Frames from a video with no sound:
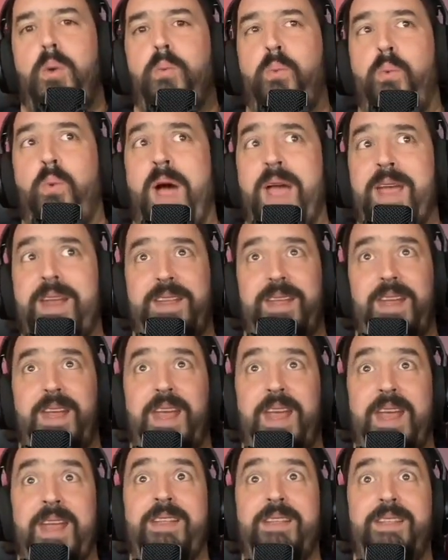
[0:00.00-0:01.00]
right
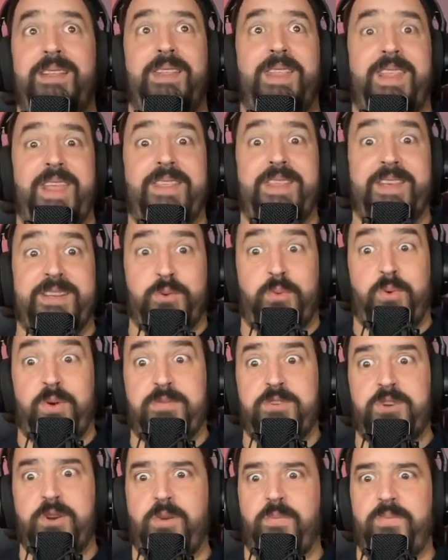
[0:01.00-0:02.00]
in the
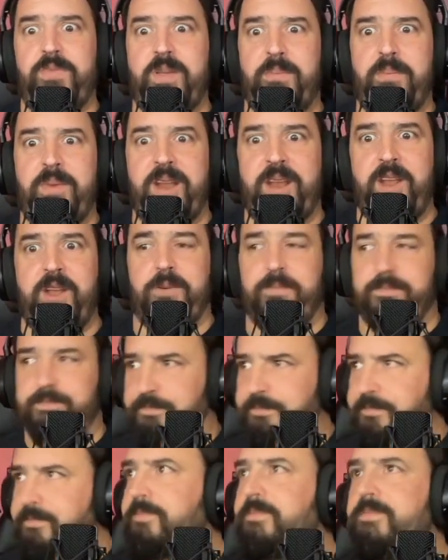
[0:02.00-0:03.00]
description of the video,
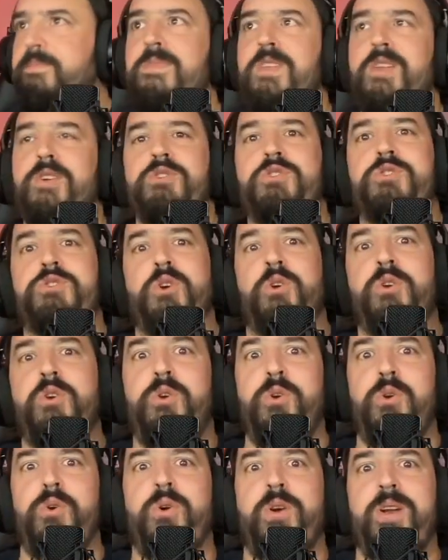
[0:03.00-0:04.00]
so
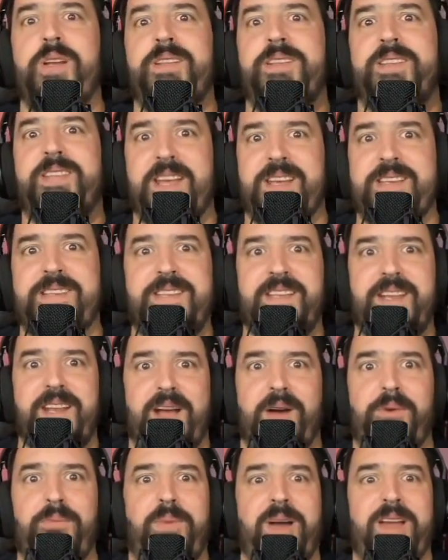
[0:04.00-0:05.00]
you can test it
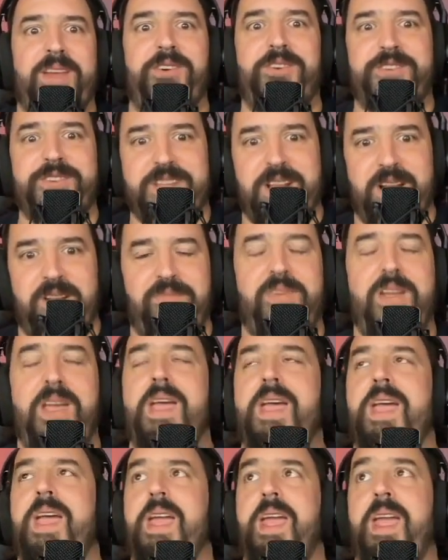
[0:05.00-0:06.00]
out by yourself.
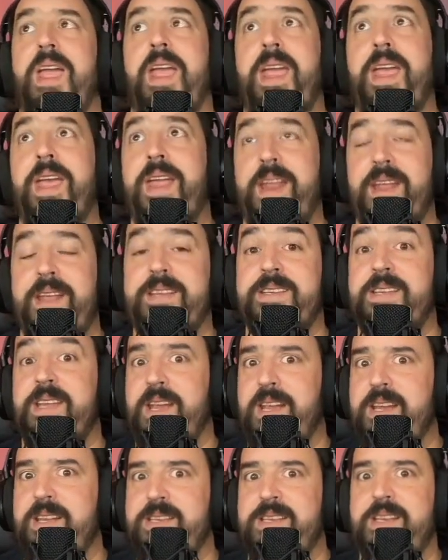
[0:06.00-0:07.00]
It is
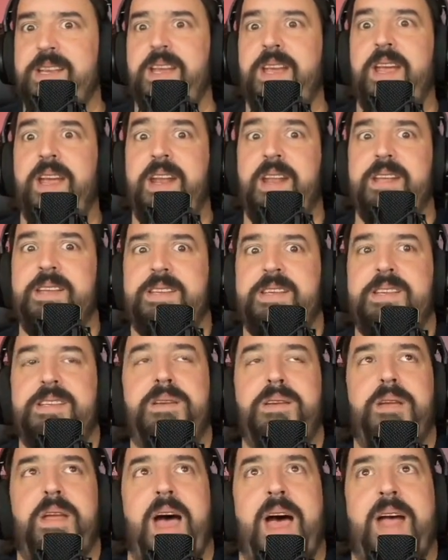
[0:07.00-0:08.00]

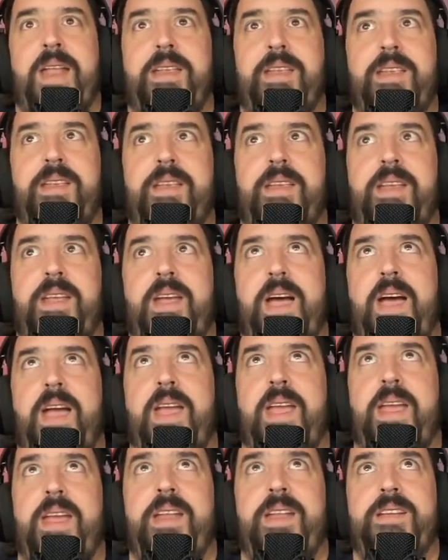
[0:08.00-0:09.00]
easy, and
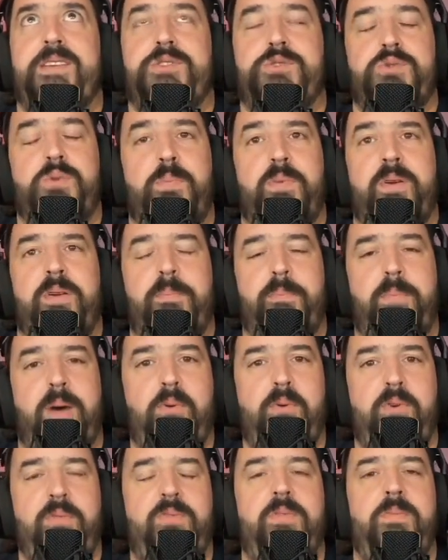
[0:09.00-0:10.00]
it is super
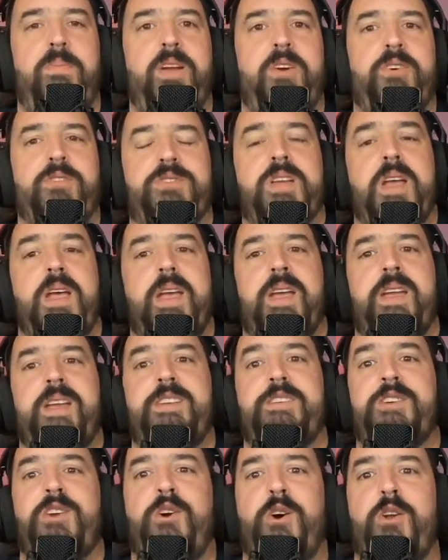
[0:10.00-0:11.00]
powerful because
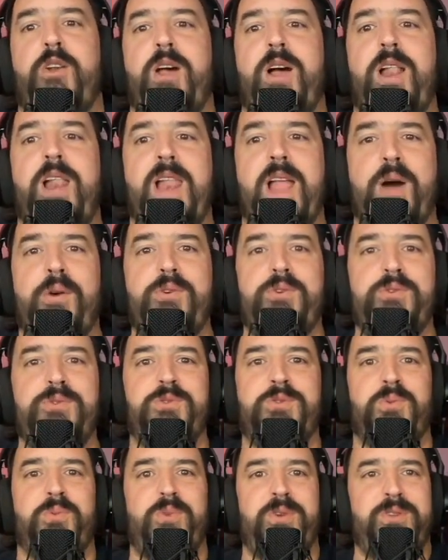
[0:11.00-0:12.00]
it's gonna allow you
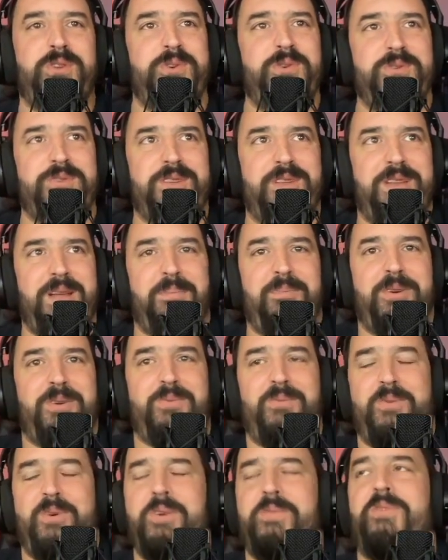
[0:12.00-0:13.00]
to reduce the number
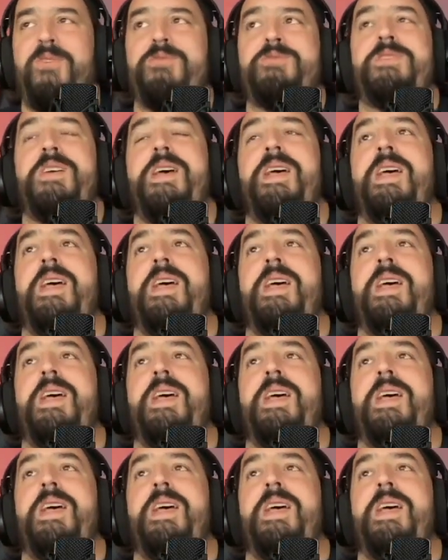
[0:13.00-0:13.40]
of workflows.